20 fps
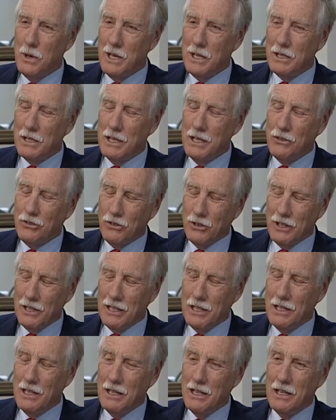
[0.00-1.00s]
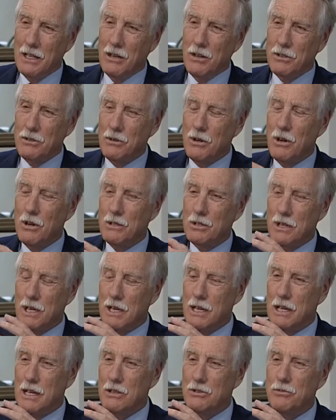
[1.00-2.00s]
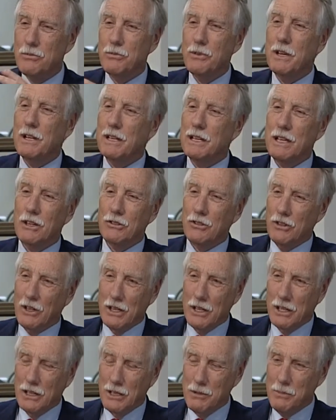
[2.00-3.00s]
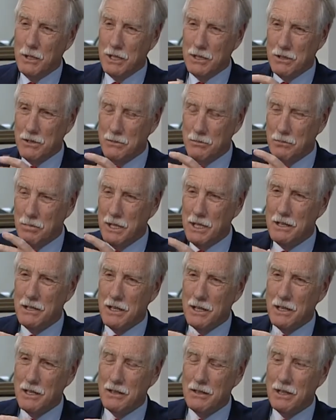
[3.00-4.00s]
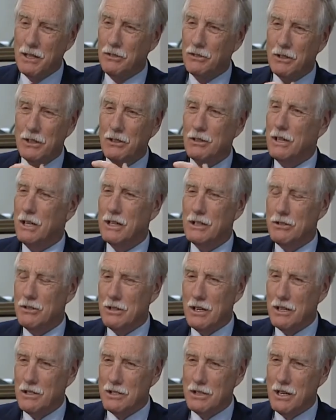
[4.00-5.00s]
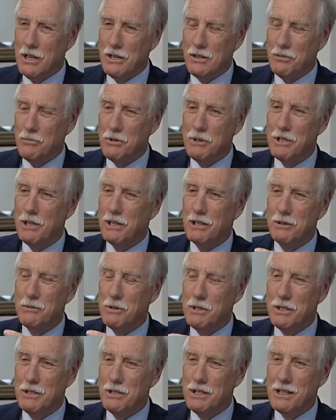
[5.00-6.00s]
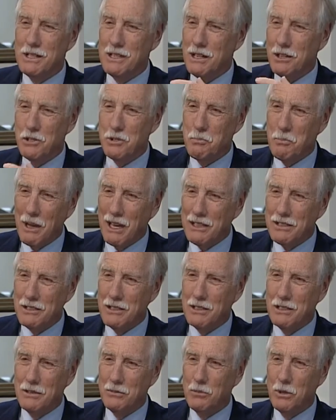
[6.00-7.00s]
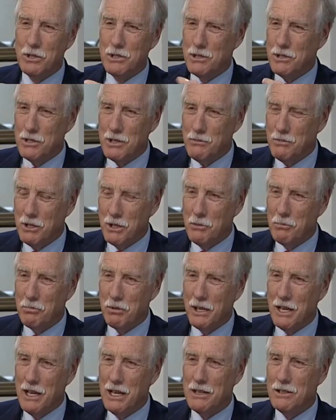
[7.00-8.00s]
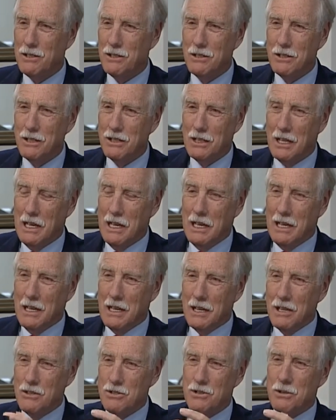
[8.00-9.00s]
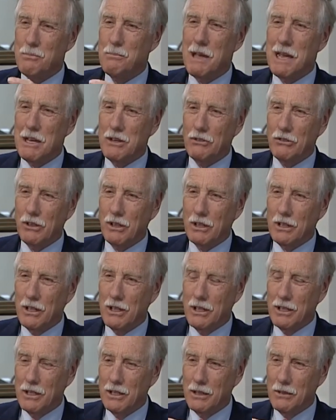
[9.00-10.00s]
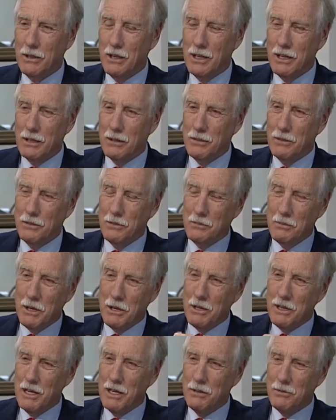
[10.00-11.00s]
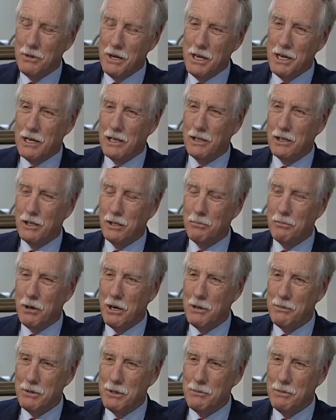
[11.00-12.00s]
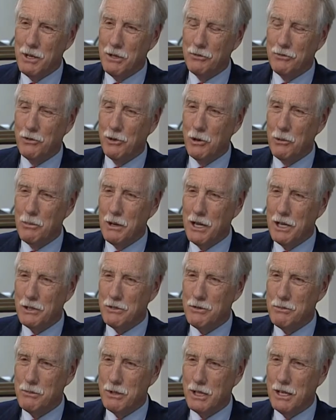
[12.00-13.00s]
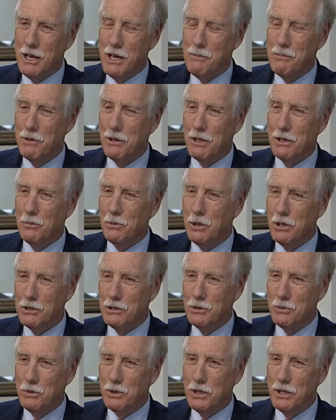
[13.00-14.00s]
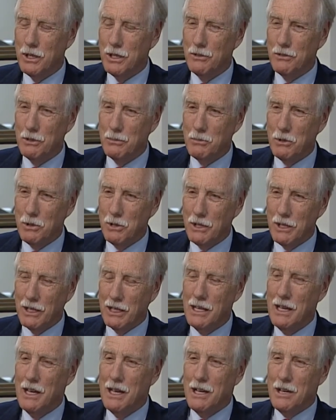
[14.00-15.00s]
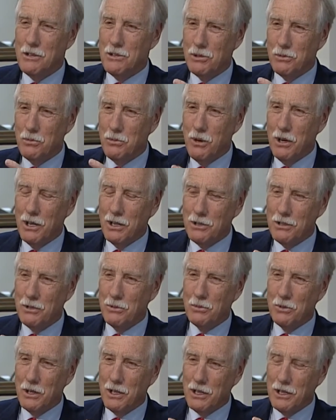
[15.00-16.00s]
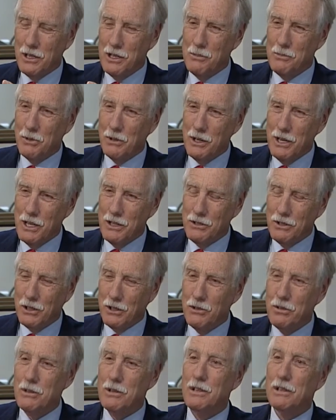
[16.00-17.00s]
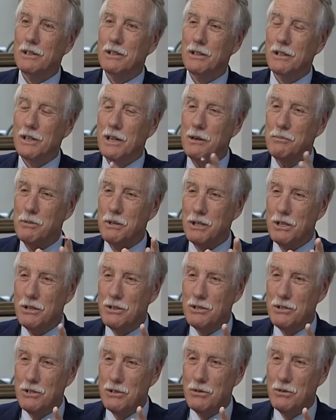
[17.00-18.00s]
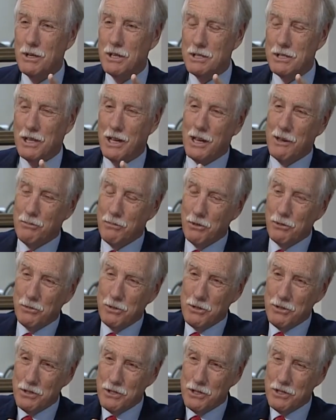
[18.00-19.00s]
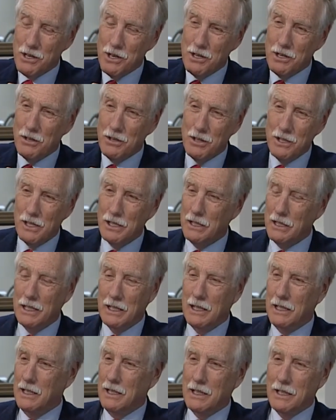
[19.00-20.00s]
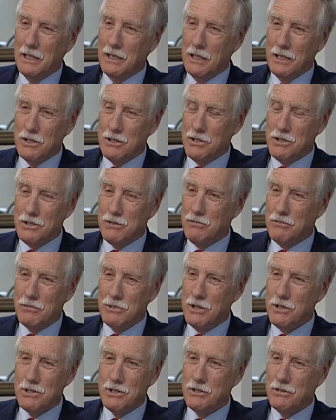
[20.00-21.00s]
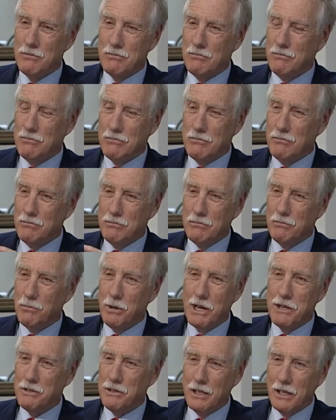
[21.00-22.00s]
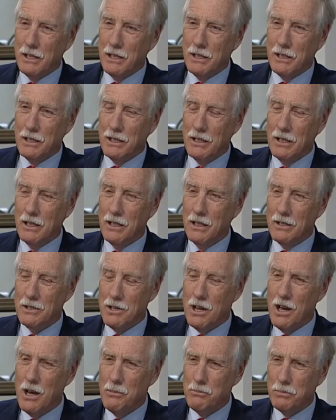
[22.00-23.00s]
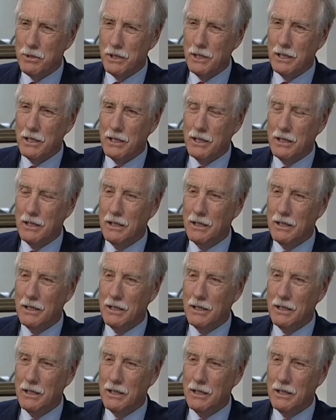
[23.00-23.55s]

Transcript: Well, it's, on, on, it's really exciting. I mean, to be there as a United States Senator, particularly when you didn't expect it, wasn't something you planned on, is amazing. And I, I Mary and I rent a little apartment about four blocks from the Capitol. I walk to work every morning, to walk to work, come around the corner, and look up, and there's the U.S. Capitol with the sun on it is just breathtaking, and it's humbling.